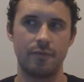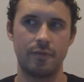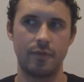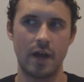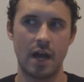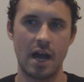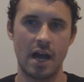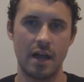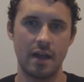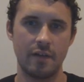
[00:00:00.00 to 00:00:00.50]

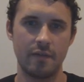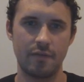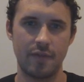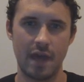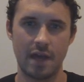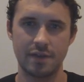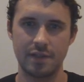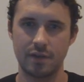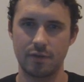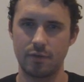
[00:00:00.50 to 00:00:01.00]

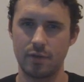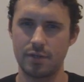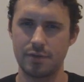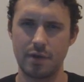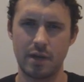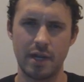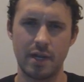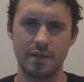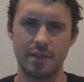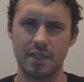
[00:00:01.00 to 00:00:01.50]
5,000 coins
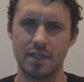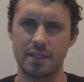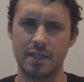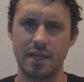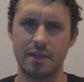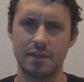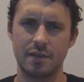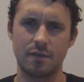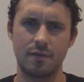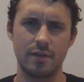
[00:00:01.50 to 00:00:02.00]
right now,
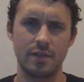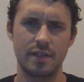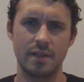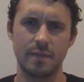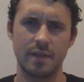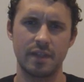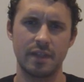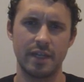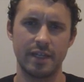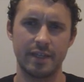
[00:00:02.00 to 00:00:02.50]
6,000 coins,
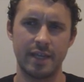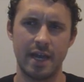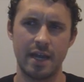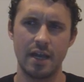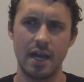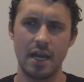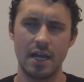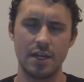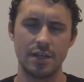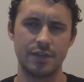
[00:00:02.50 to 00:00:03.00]
something like that.
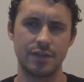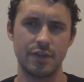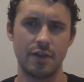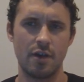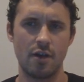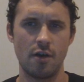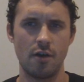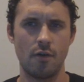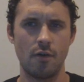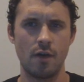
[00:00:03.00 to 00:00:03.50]

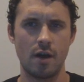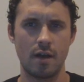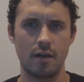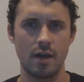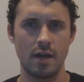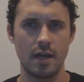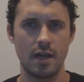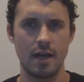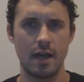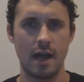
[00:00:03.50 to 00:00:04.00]
So
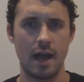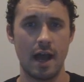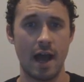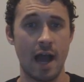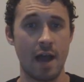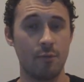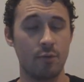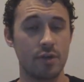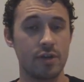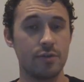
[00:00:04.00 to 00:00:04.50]

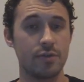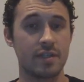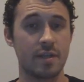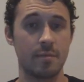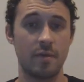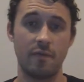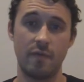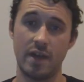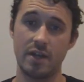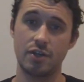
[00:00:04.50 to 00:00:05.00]
I will use him
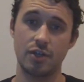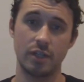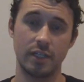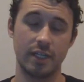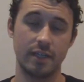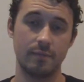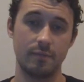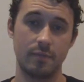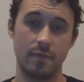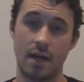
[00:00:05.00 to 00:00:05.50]

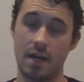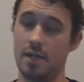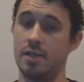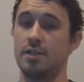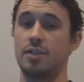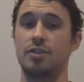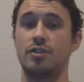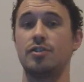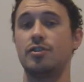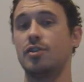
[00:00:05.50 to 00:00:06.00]
eventually. I
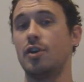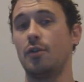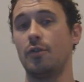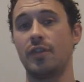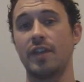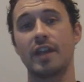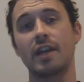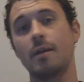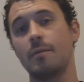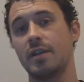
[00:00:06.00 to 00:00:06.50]
don't
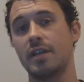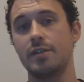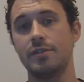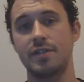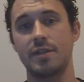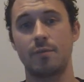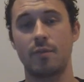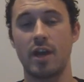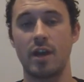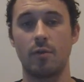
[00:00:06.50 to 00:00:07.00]
think I'm going to
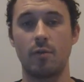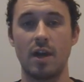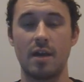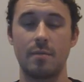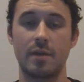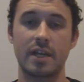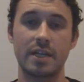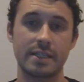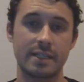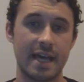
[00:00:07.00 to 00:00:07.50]
use him right away
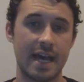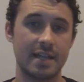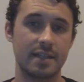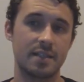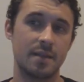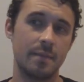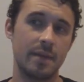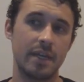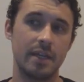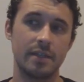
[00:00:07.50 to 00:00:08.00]
because that
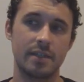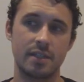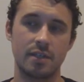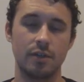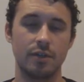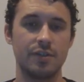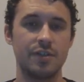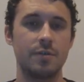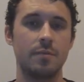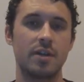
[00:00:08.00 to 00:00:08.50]
to me is
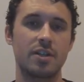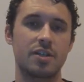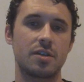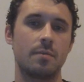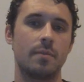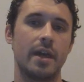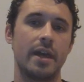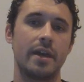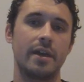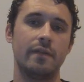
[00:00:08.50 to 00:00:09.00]
still too much to
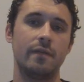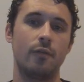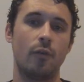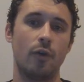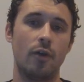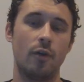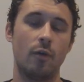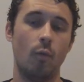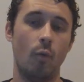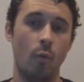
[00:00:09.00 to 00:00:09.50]
pay
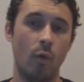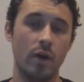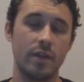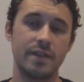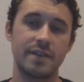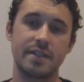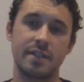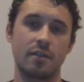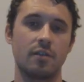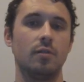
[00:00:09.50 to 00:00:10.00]
for
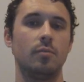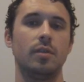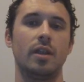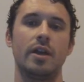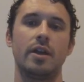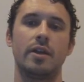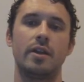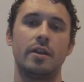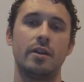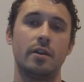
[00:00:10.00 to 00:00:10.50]
one single
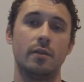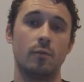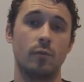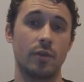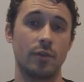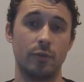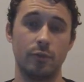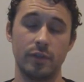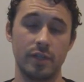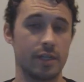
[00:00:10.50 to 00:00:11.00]
player
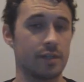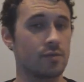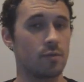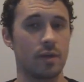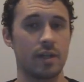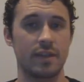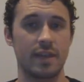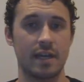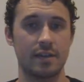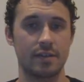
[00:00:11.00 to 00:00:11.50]
with only
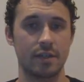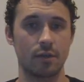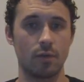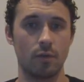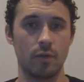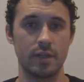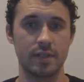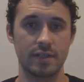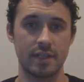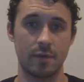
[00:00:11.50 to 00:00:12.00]
20,000
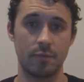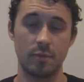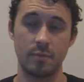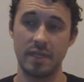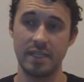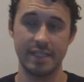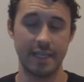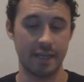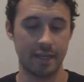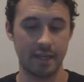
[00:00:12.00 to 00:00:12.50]
coins. That would
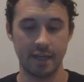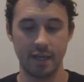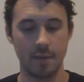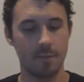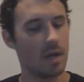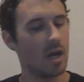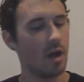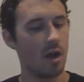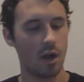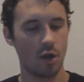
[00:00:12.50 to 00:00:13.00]
be taking
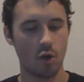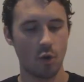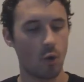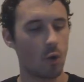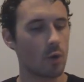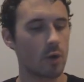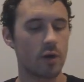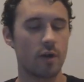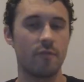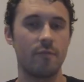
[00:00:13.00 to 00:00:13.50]
up a
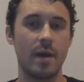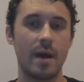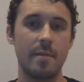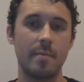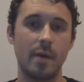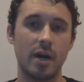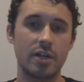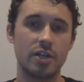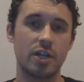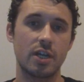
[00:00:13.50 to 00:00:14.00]
quarter of my
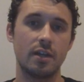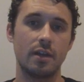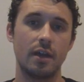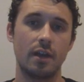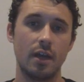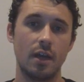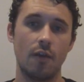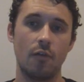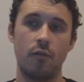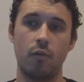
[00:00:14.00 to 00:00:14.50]
budget
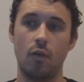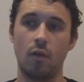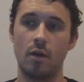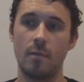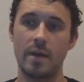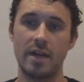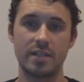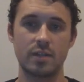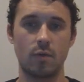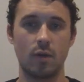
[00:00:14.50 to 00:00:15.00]
for
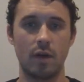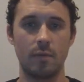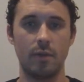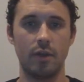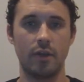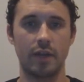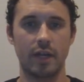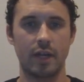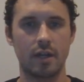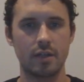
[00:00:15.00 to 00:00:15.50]
my squad
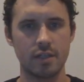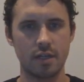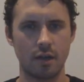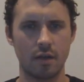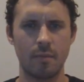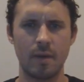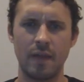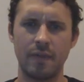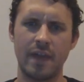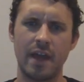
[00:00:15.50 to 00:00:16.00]
building. And I'll talk
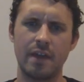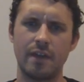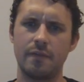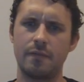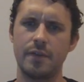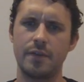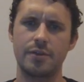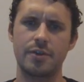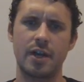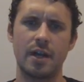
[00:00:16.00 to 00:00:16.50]
about that in a
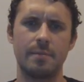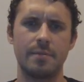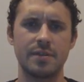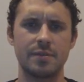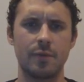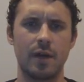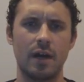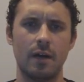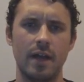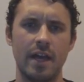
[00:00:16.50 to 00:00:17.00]
future app as
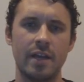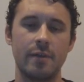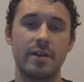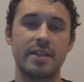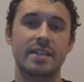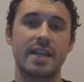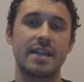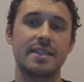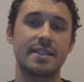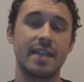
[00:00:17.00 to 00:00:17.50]
well.
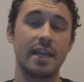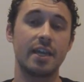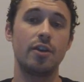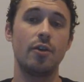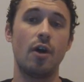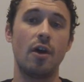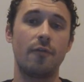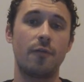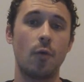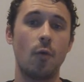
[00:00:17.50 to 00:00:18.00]
Anyways, guys, thank
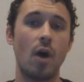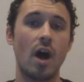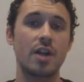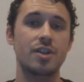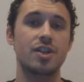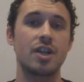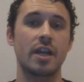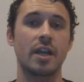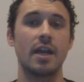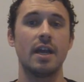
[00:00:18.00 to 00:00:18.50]
you all for
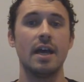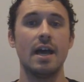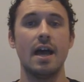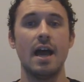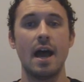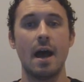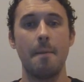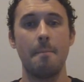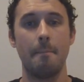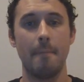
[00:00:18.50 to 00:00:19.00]
watching.
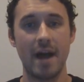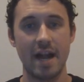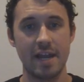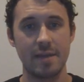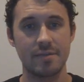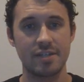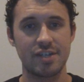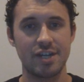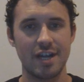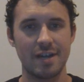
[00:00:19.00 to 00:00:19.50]
My
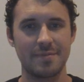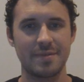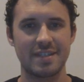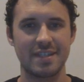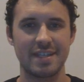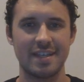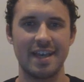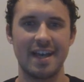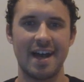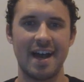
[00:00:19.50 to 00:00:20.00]
name is
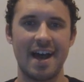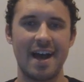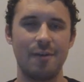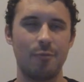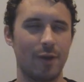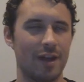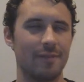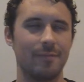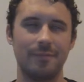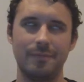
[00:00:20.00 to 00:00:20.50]
Japes.
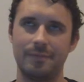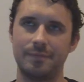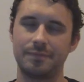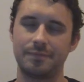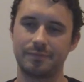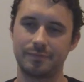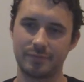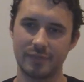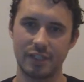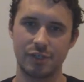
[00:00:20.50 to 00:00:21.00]
Wait,
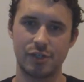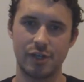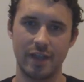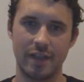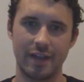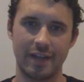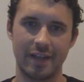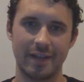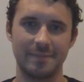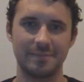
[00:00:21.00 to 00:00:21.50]
let's try
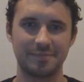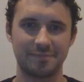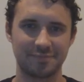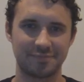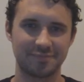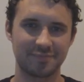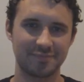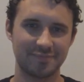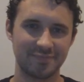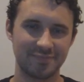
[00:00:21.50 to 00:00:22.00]
that again.
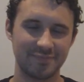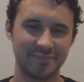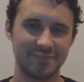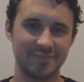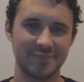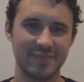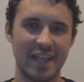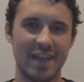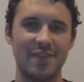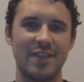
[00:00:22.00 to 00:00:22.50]

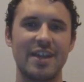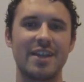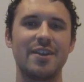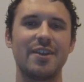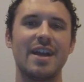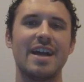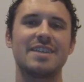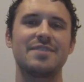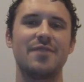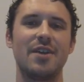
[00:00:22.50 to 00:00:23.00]
Thank you
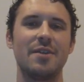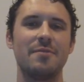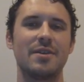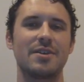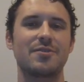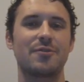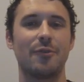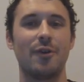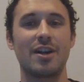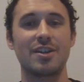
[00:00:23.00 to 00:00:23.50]
guys very
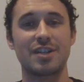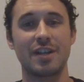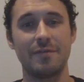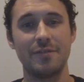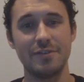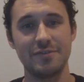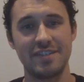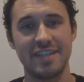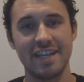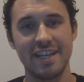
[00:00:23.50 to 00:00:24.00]
much for watching. If
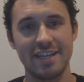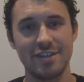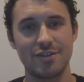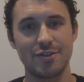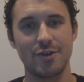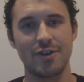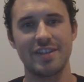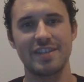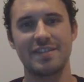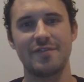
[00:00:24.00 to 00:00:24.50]
you did
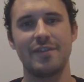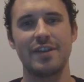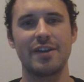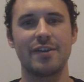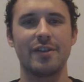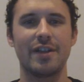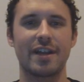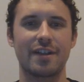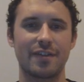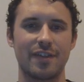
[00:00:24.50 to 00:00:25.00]
enjoy this
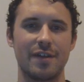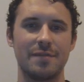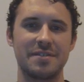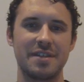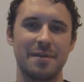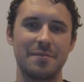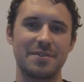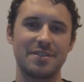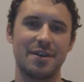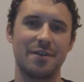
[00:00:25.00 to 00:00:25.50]
video, like or thumbs
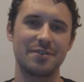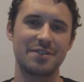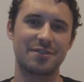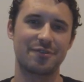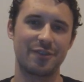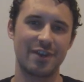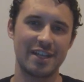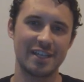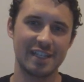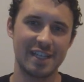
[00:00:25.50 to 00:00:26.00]
up is always
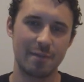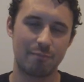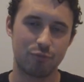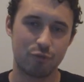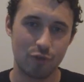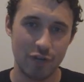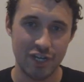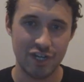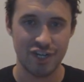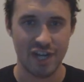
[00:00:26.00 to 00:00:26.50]
greatly
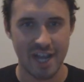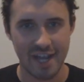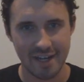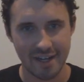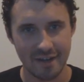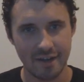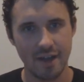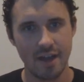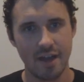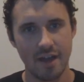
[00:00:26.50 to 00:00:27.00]

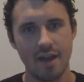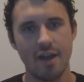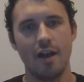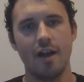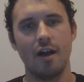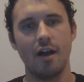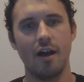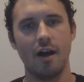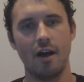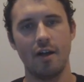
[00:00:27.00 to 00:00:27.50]
appreciated.
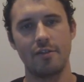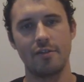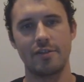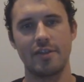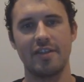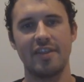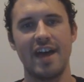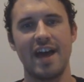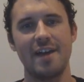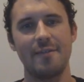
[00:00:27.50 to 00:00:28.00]
Other
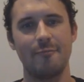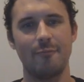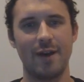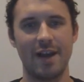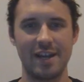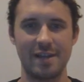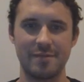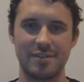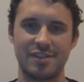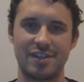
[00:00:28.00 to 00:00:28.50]
than that,
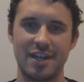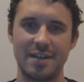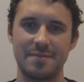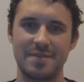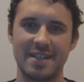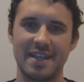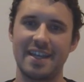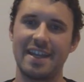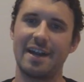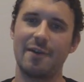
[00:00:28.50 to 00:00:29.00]
my name is
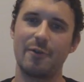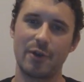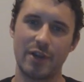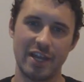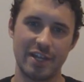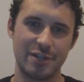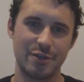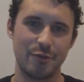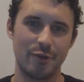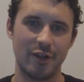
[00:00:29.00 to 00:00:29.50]
Japes, and I will
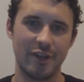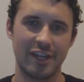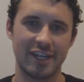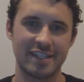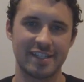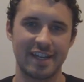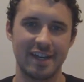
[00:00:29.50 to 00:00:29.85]
catch you all next